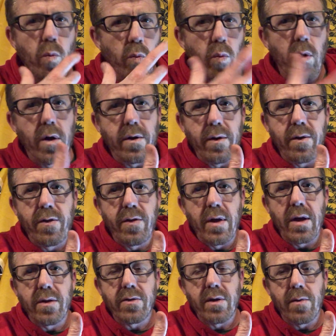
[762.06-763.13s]
One of the
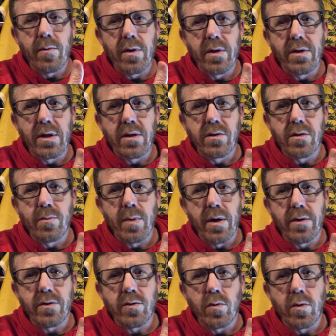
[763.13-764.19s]
things that I'm going to teach you
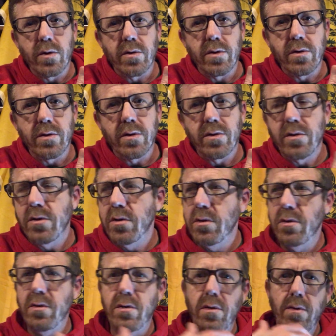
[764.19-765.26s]
about sources is,
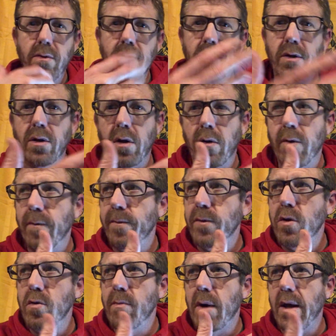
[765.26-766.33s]
you know,
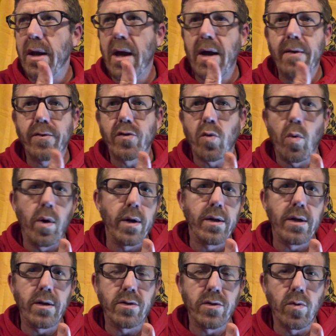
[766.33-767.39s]
you might have
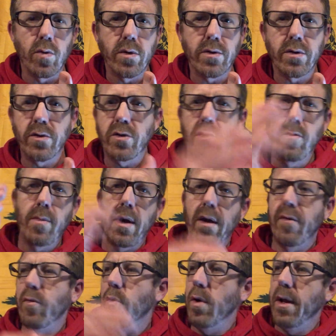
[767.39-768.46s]
20 sources. You may
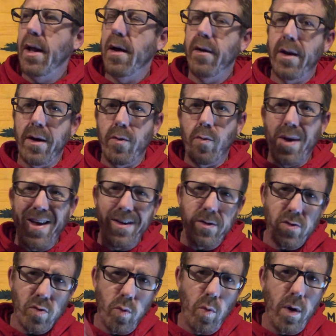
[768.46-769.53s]
have went out and read
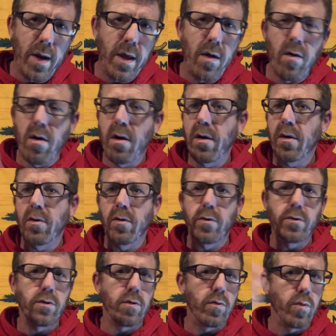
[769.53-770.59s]
20
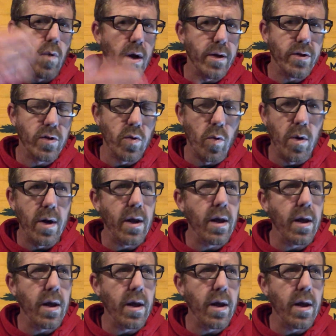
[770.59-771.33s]
articles or watched